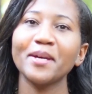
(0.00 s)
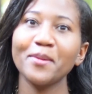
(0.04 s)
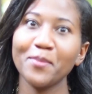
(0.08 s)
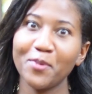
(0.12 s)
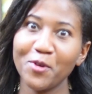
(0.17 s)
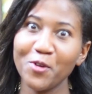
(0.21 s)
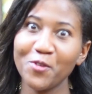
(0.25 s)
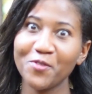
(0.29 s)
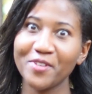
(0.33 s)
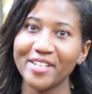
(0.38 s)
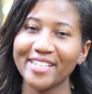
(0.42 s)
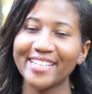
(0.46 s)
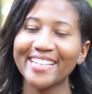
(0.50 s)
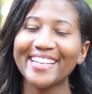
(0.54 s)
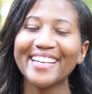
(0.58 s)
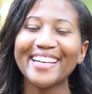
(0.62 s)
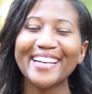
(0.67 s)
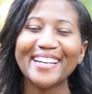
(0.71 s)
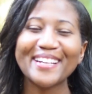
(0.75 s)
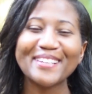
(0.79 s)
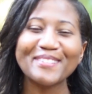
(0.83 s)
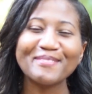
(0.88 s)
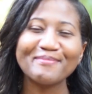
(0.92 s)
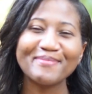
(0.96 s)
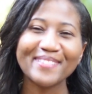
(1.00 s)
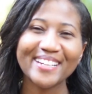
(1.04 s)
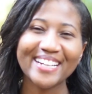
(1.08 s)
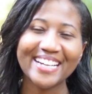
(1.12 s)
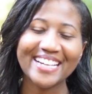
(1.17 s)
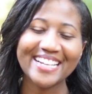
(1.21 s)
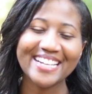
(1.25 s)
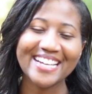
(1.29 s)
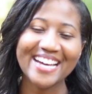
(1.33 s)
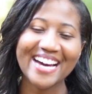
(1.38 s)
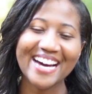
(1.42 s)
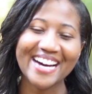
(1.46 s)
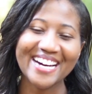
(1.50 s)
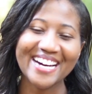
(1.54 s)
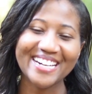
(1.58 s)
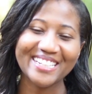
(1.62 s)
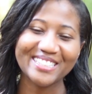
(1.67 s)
improving, but